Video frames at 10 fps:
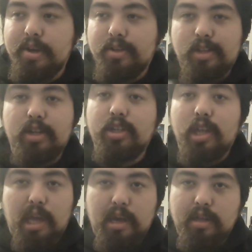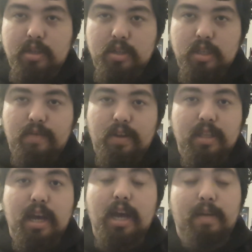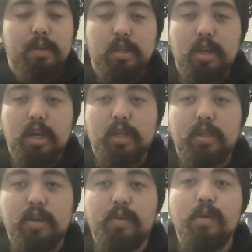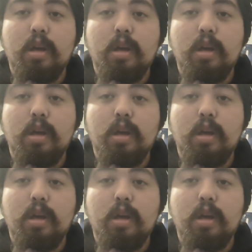change it to English and stuff like that. I'm just letting you guys know.